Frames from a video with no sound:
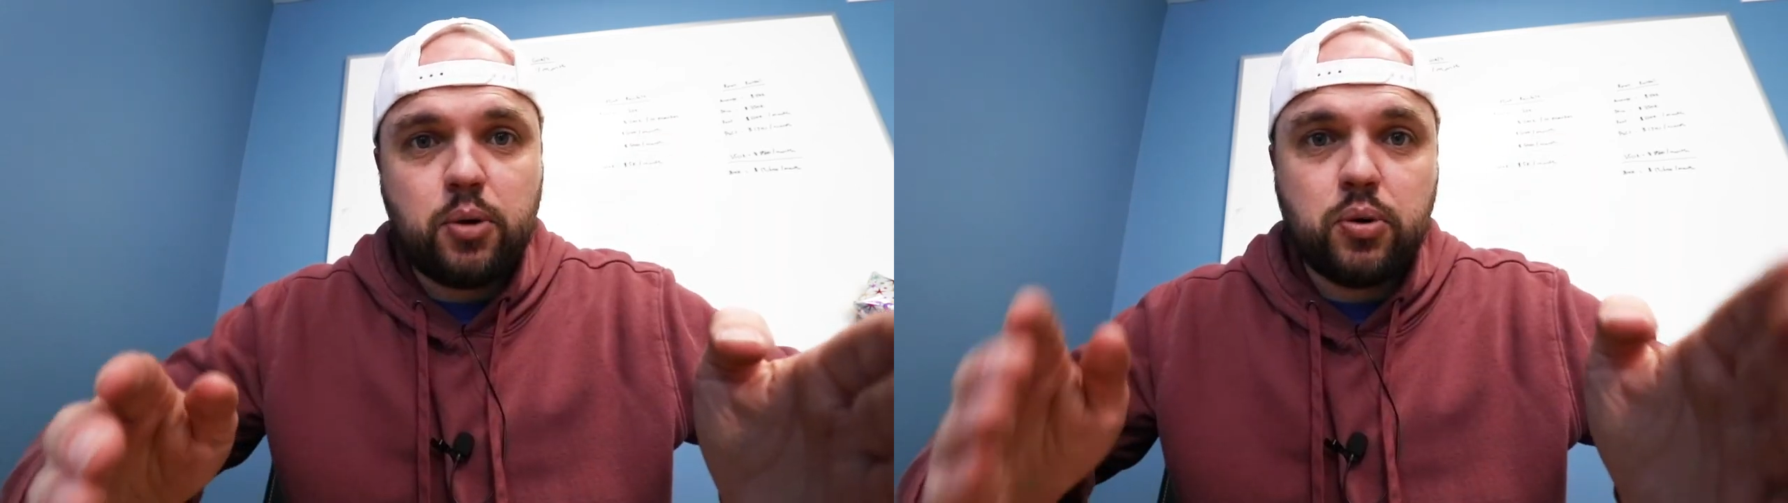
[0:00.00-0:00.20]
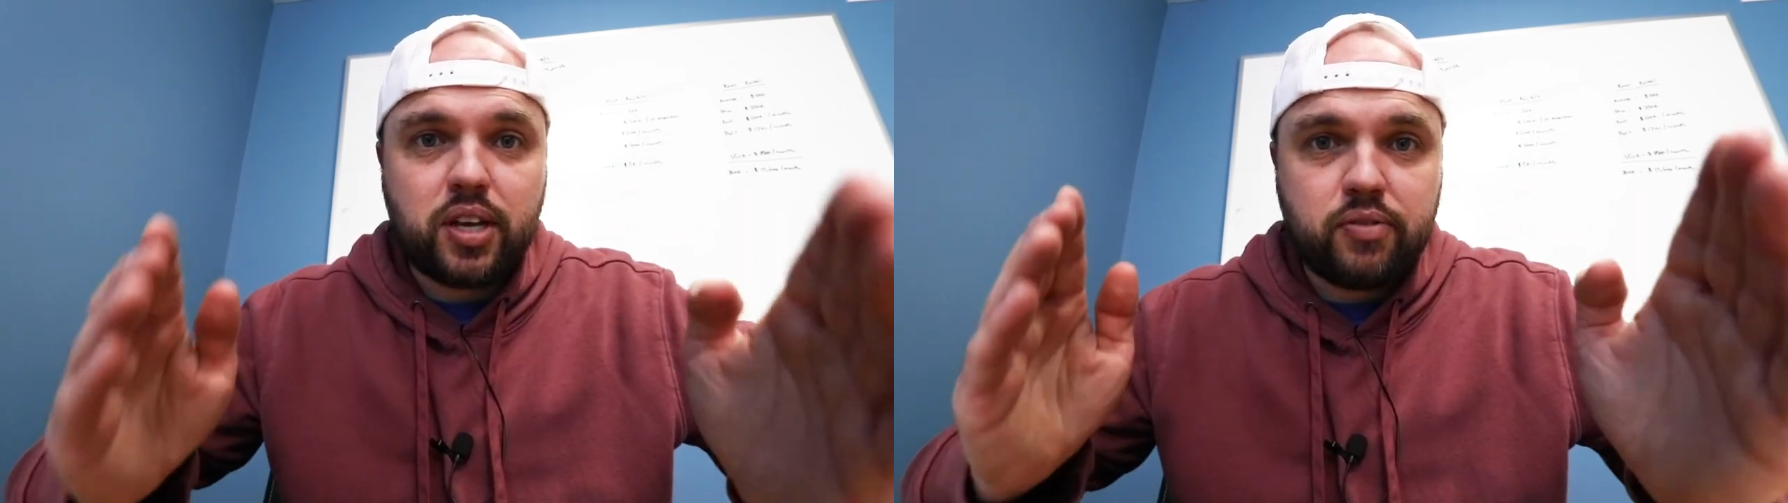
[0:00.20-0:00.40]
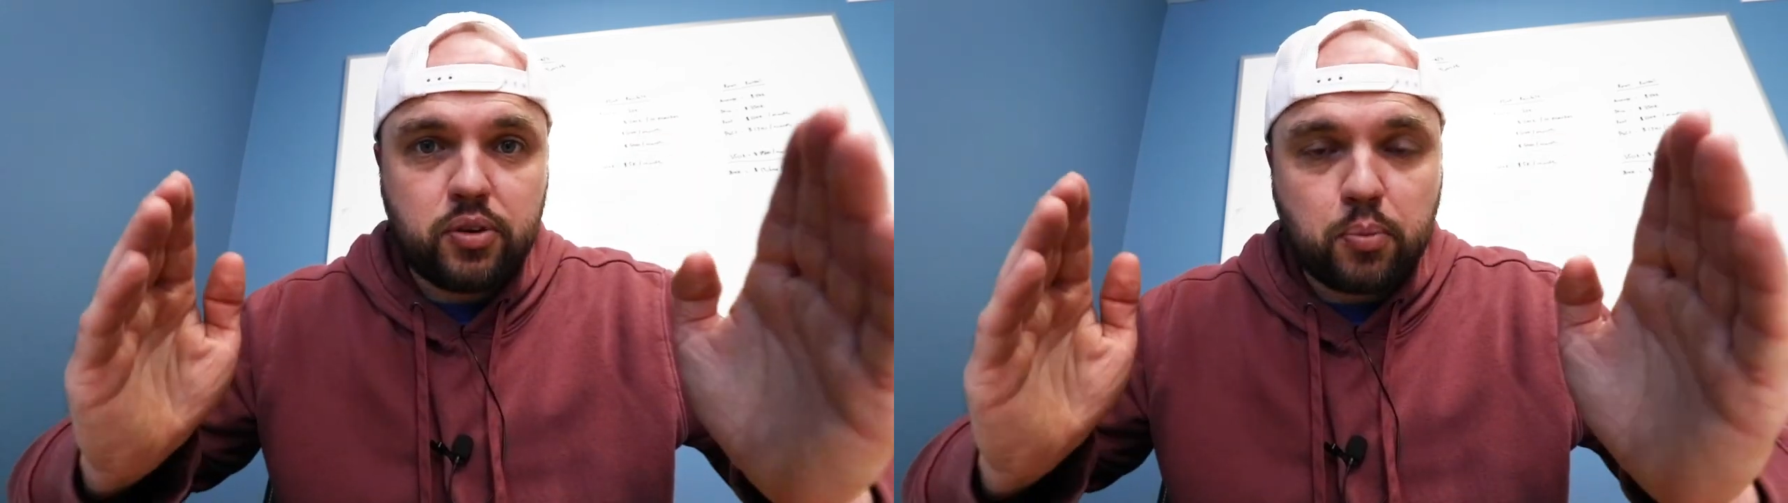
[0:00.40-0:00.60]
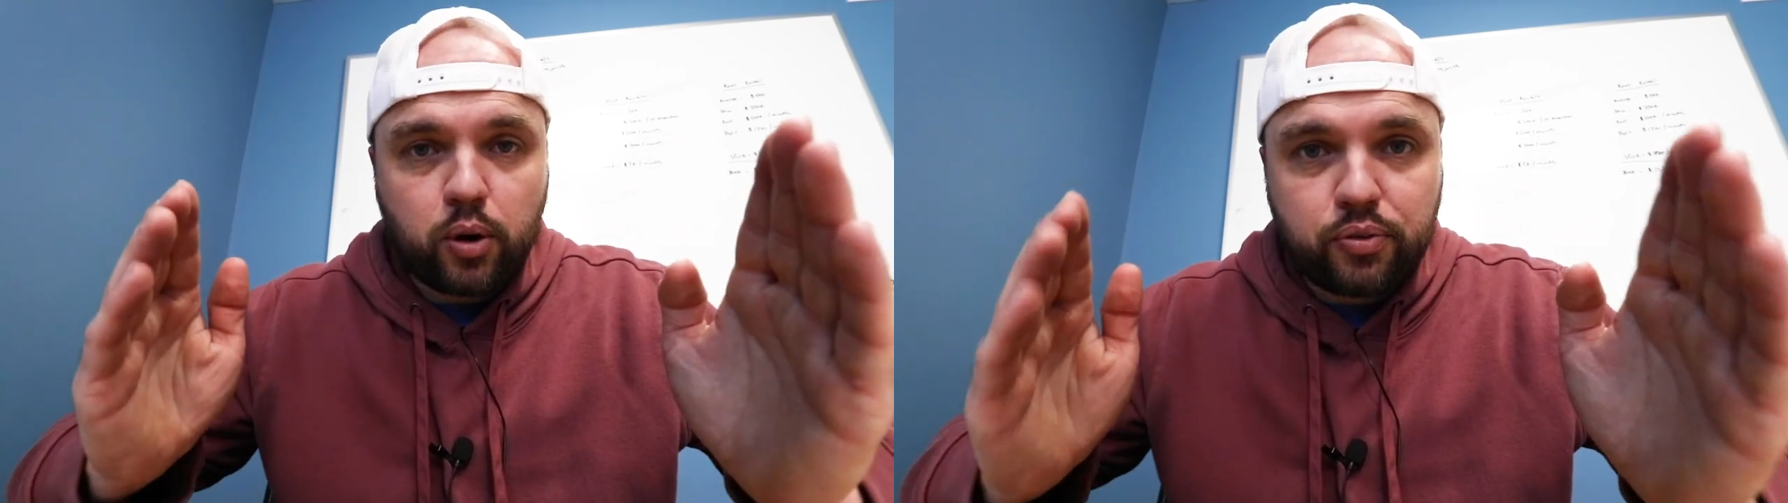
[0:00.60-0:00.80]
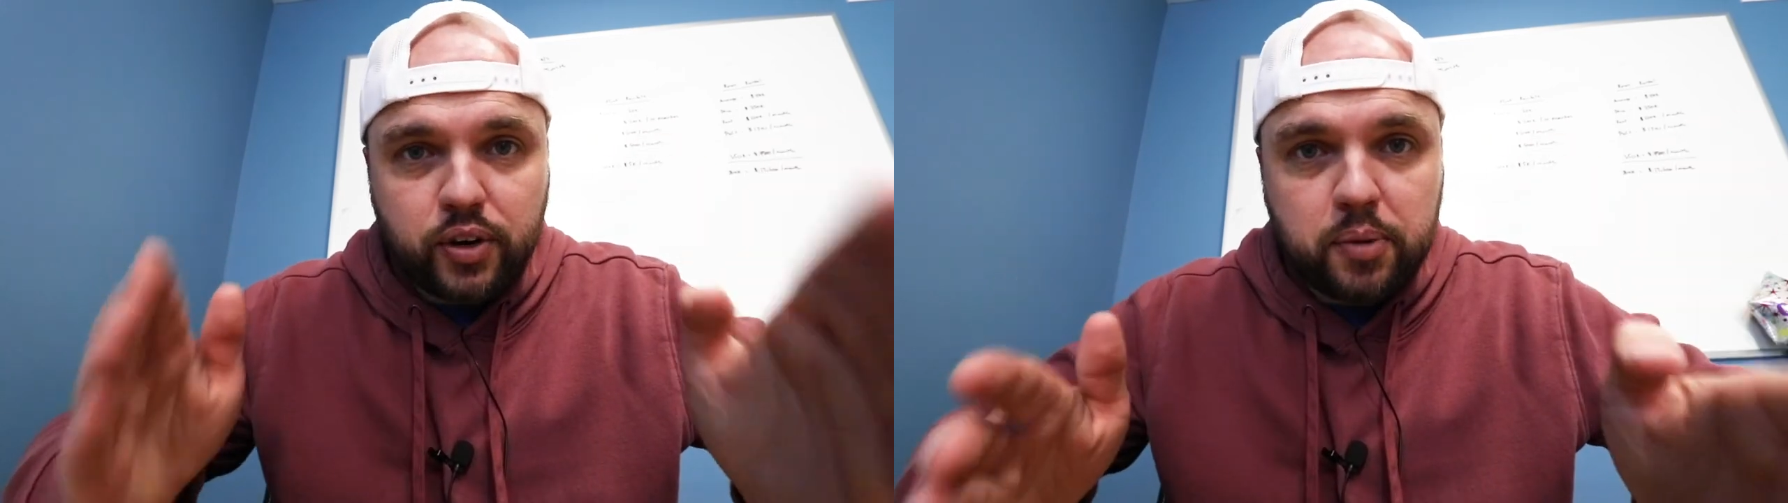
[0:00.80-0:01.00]
it will give you
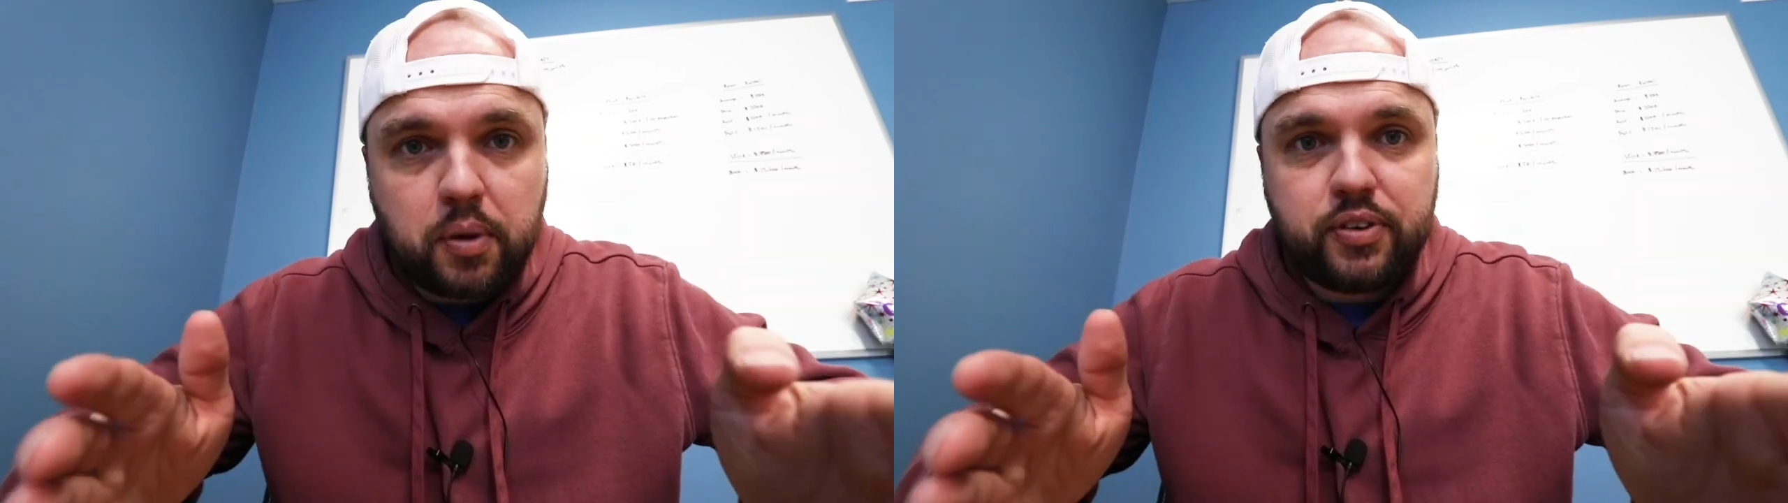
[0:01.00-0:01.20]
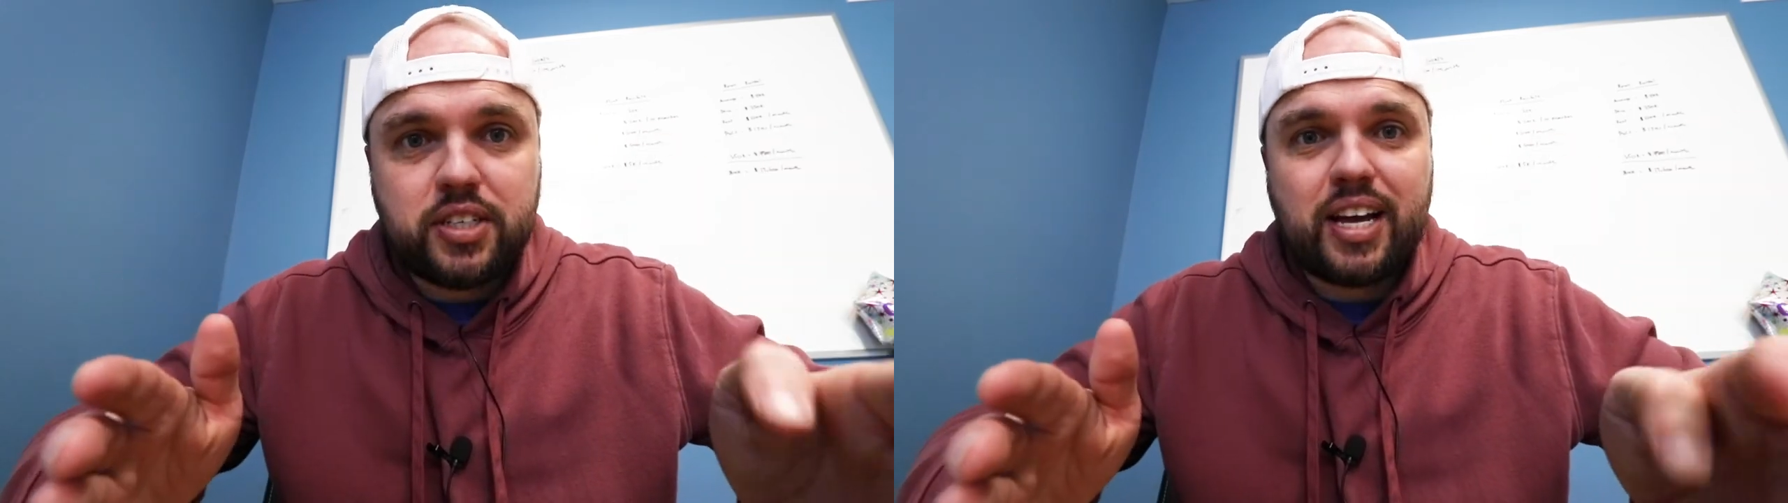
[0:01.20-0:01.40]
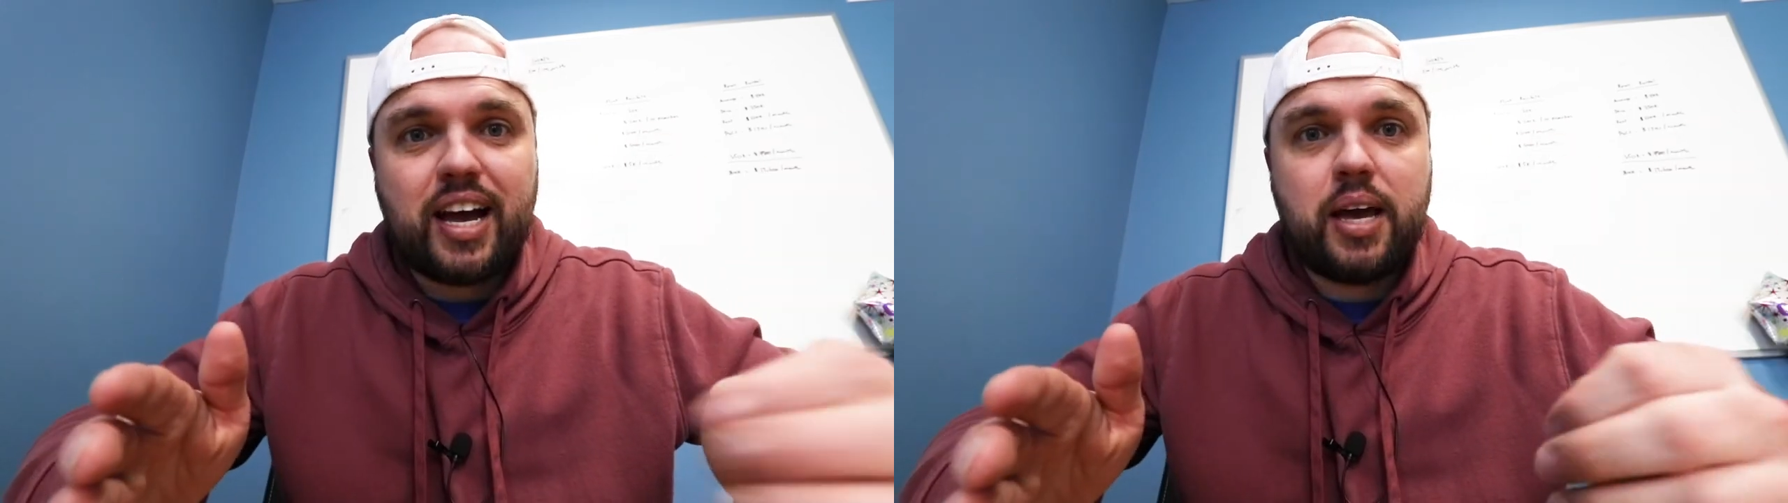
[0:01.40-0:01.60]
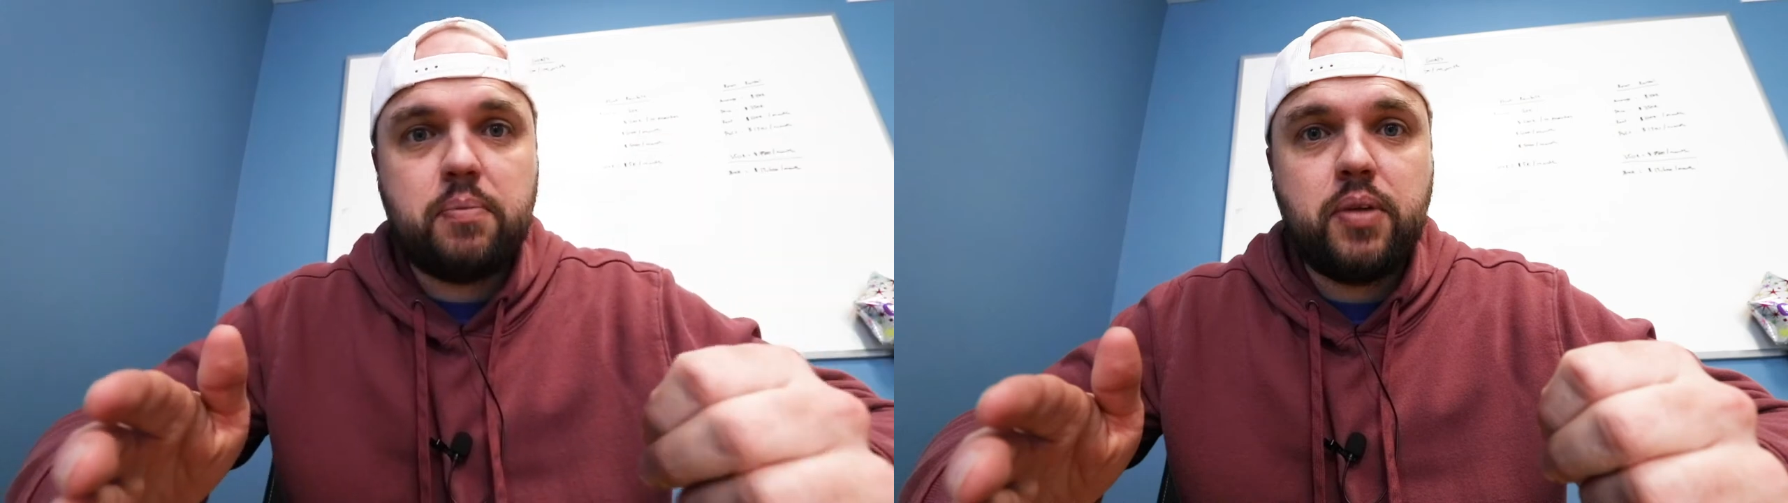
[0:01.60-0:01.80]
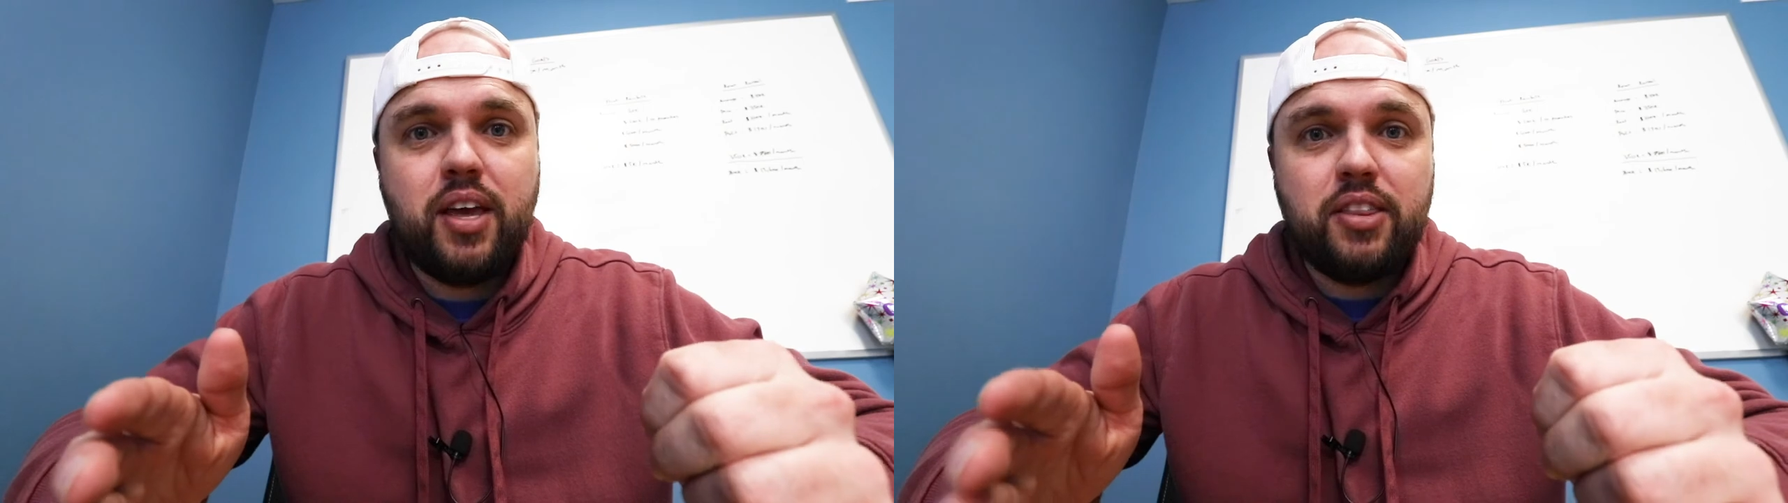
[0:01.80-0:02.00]
more freedom of your
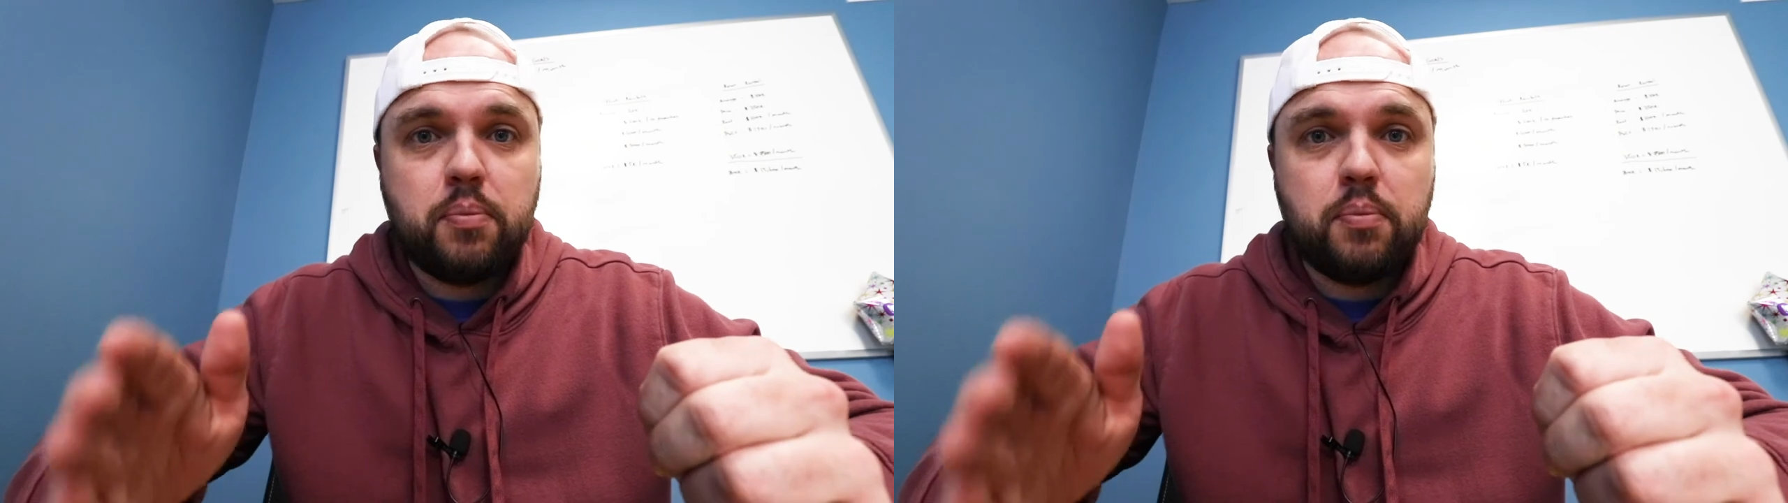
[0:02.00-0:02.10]
time.